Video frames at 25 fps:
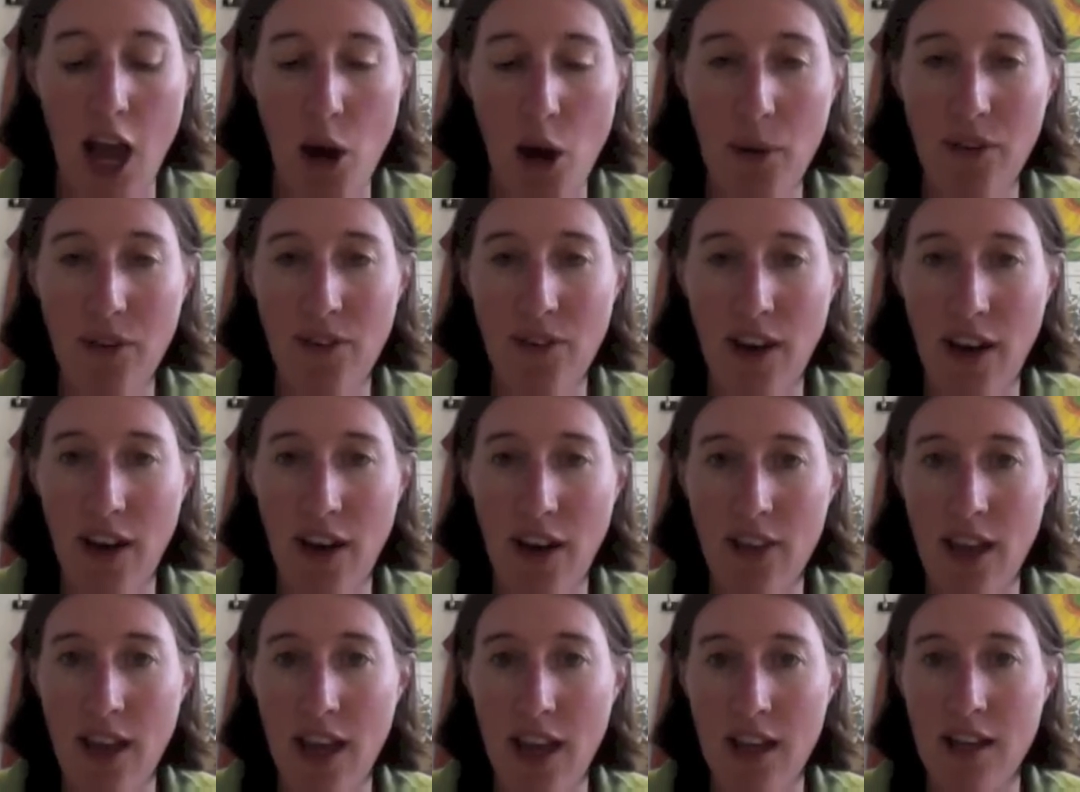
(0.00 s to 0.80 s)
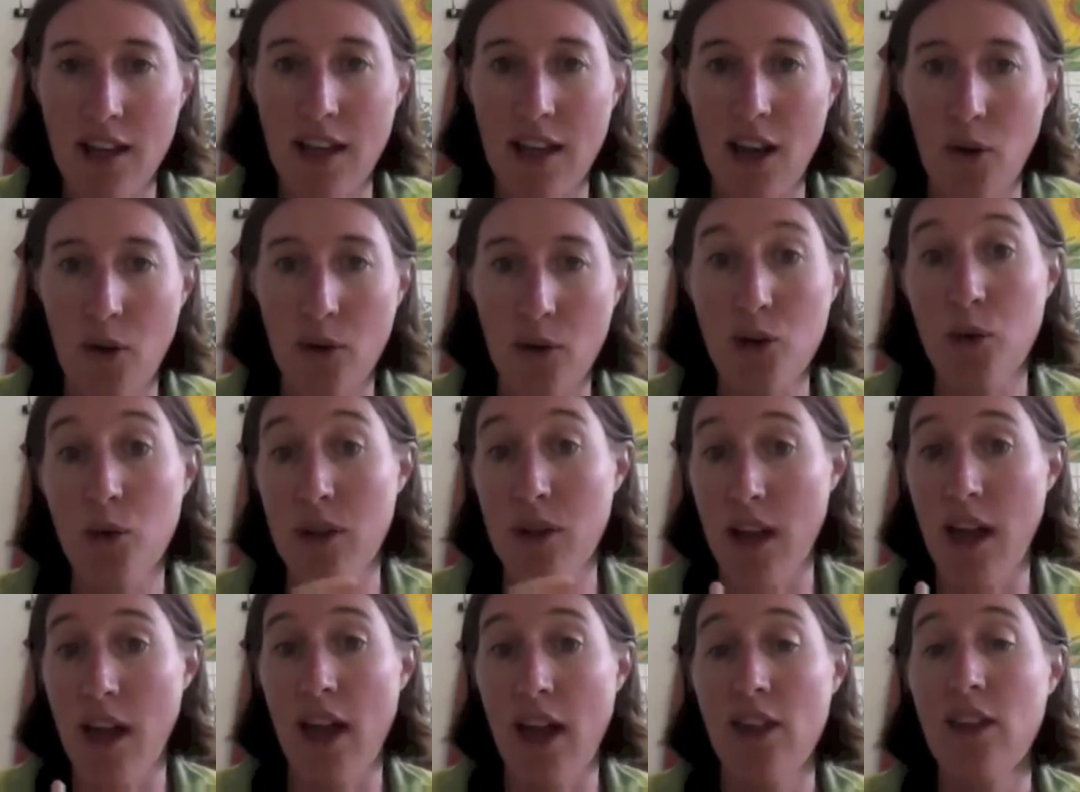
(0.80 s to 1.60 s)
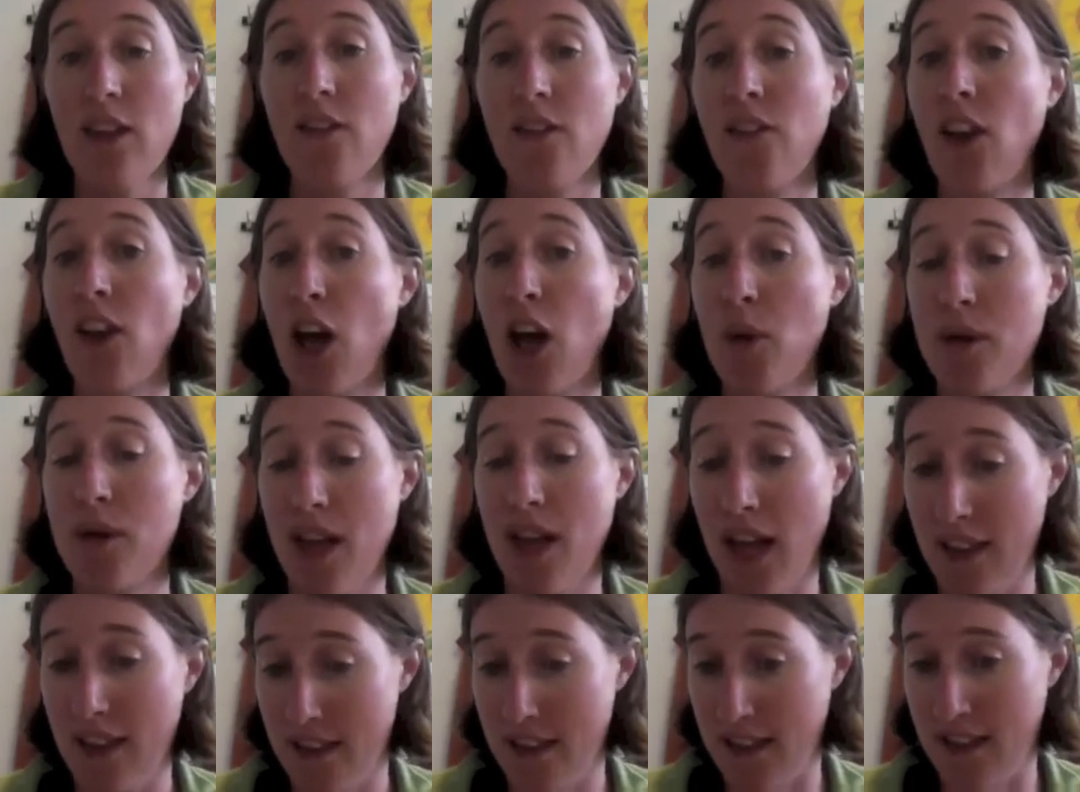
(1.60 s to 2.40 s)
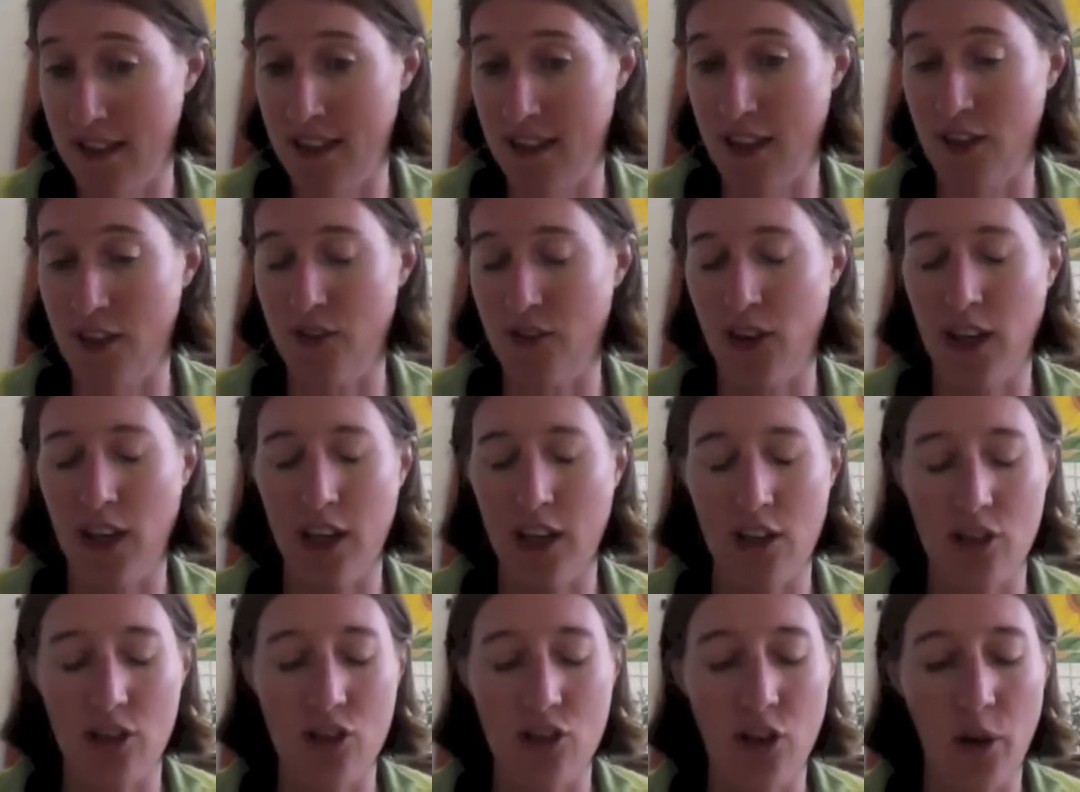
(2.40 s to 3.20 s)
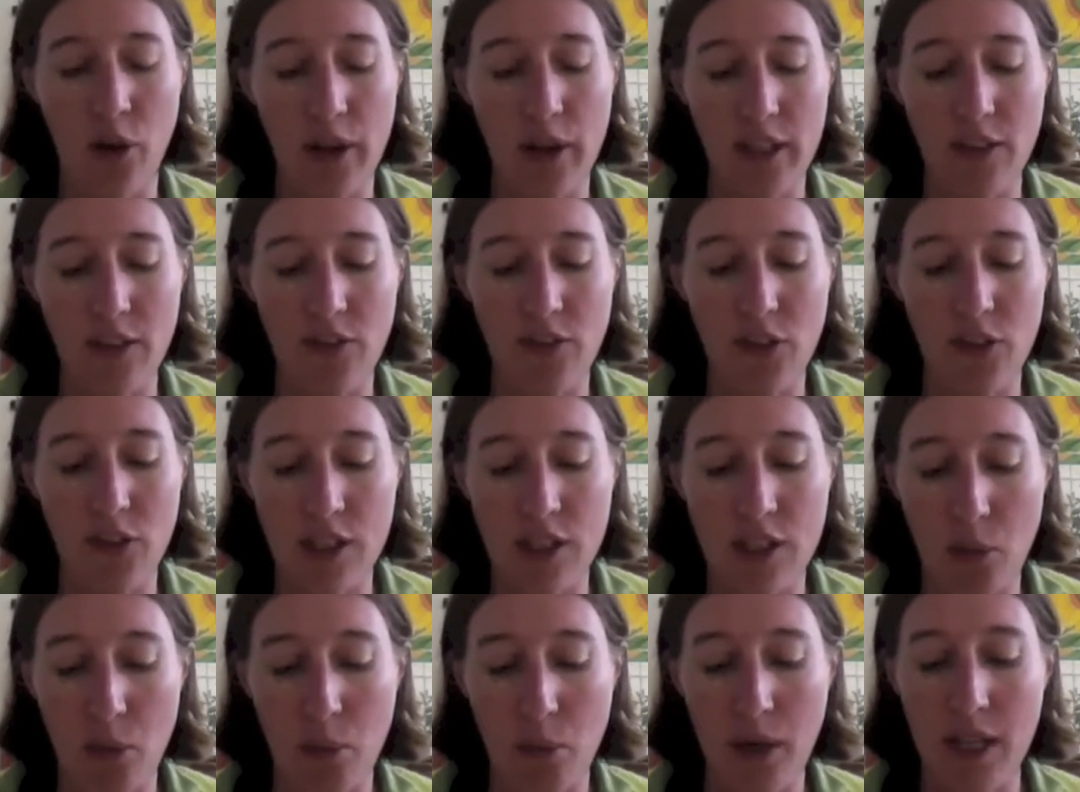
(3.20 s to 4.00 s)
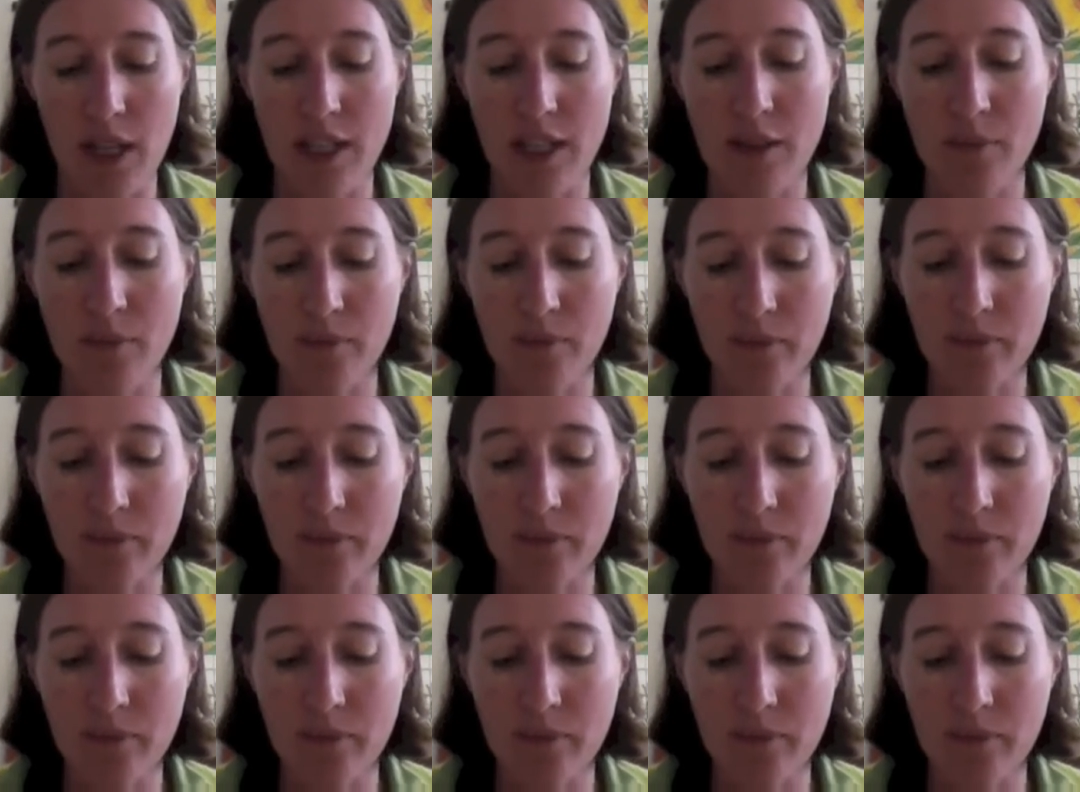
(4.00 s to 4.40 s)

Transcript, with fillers: And we found that, and the fly was unsuccessful in controlling diffuse knapweed.